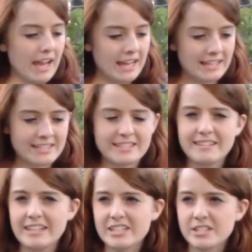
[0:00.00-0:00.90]
as
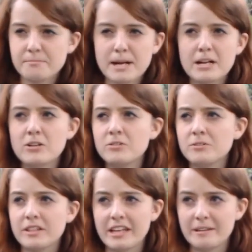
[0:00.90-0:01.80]
they
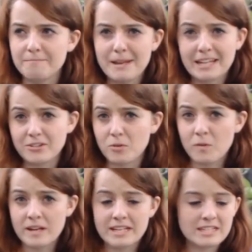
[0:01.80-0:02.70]
smell, they make
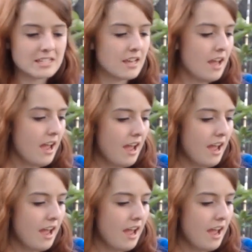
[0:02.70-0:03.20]
noise,